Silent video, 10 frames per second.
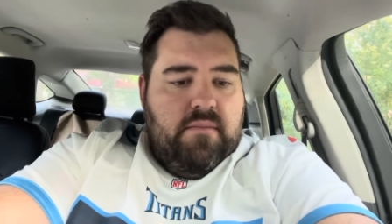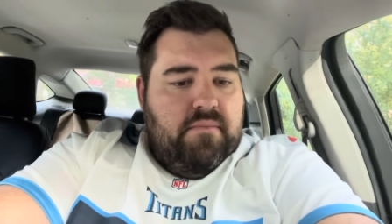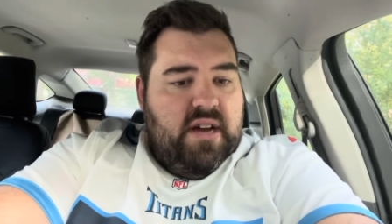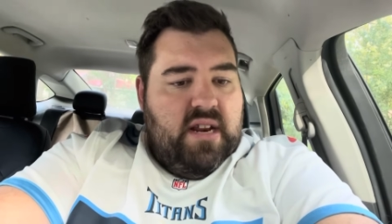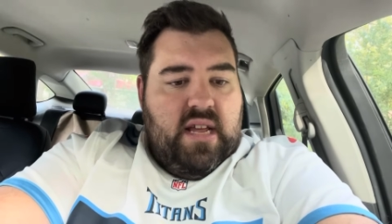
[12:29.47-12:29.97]

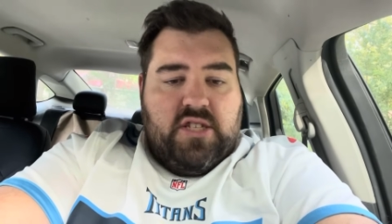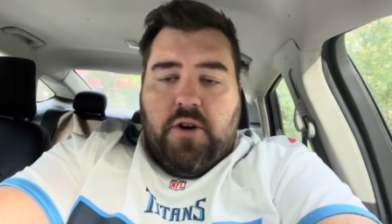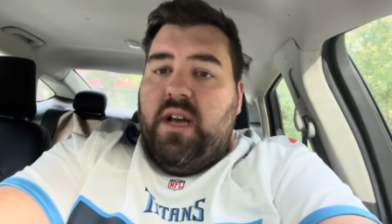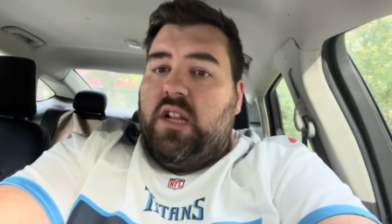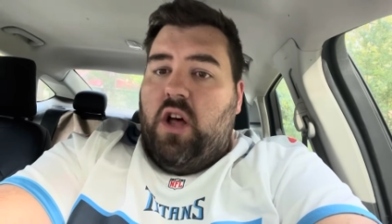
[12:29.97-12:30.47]
But it's
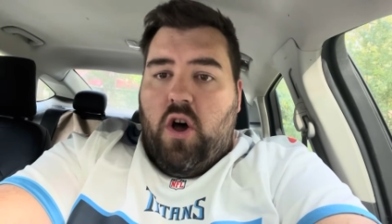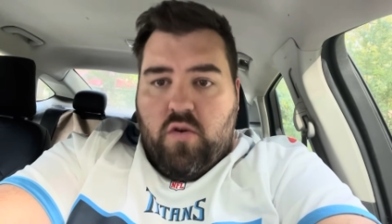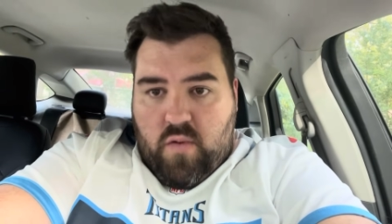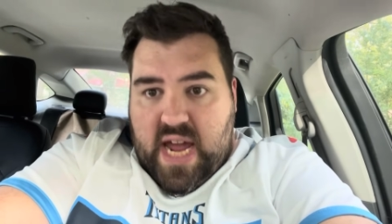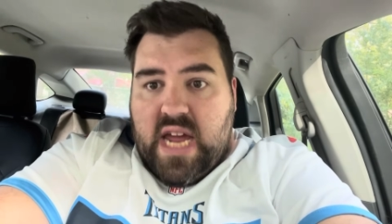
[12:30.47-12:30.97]
going to be a
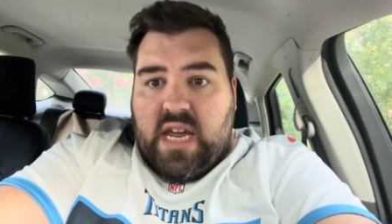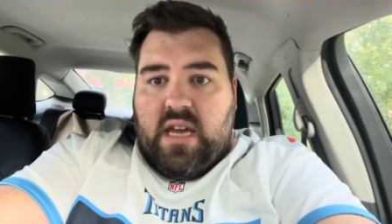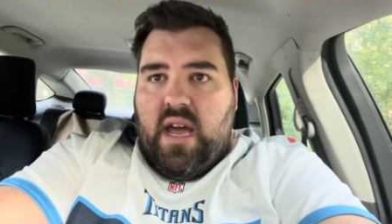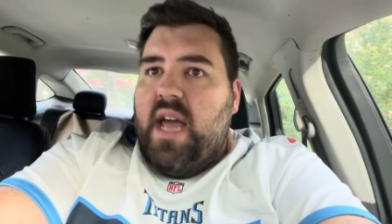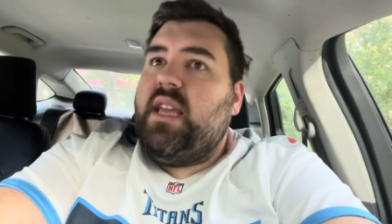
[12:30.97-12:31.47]
long
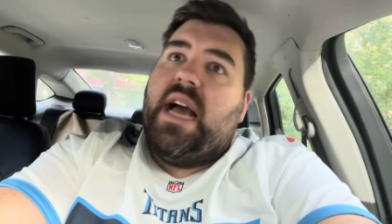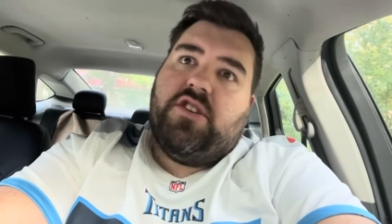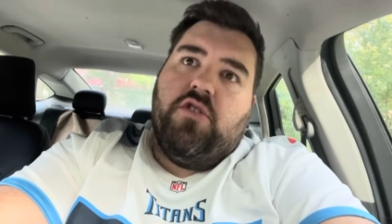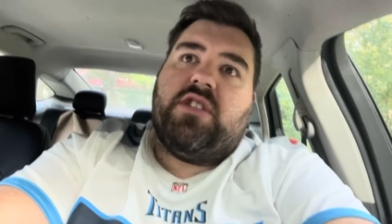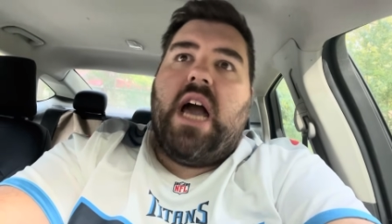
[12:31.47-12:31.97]
week. And guess
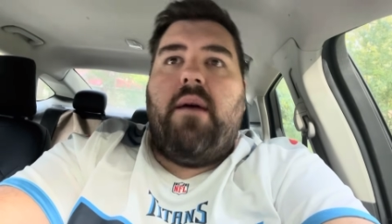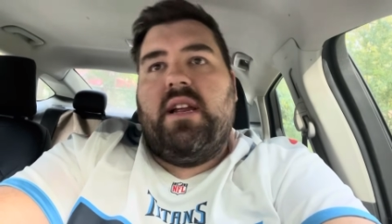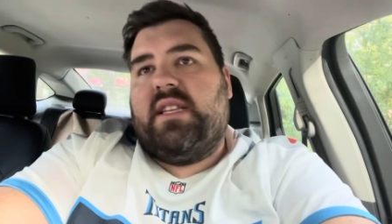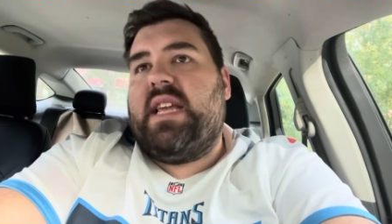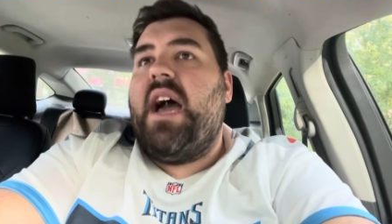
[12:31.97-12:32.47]
who's coming
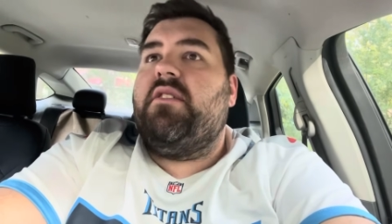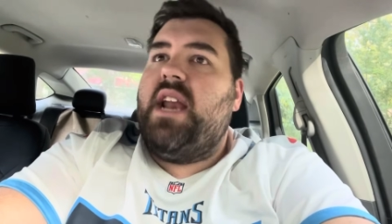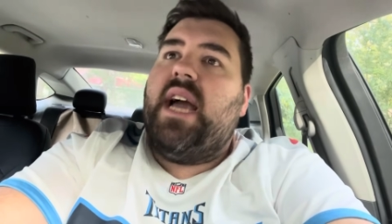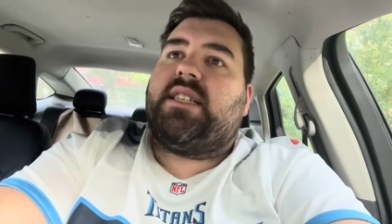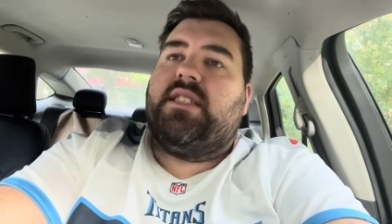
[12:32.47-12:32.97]
to town
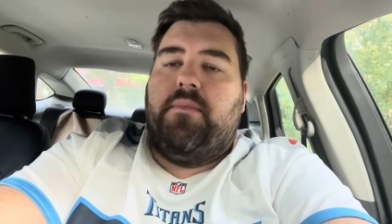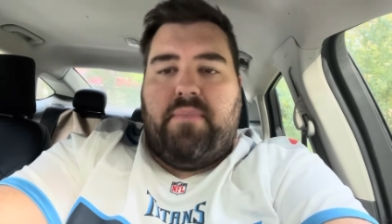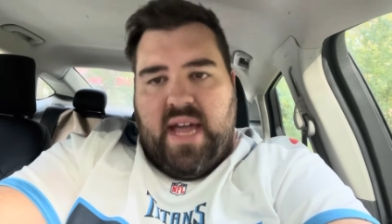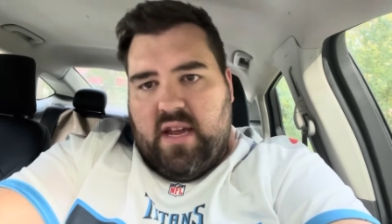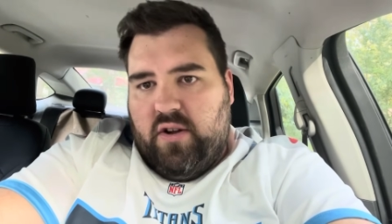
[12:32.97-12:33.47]
next? The
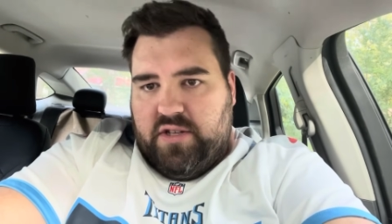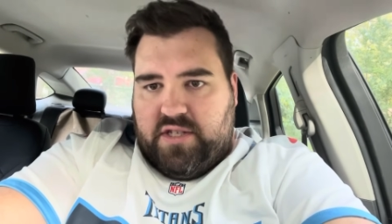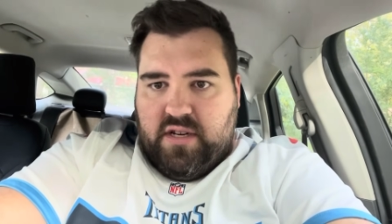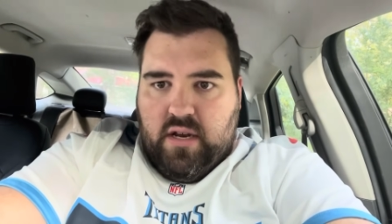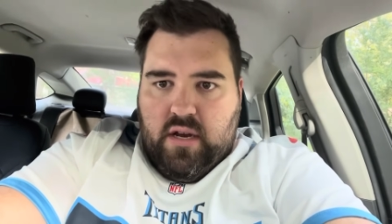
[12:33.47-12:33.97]
Bengals.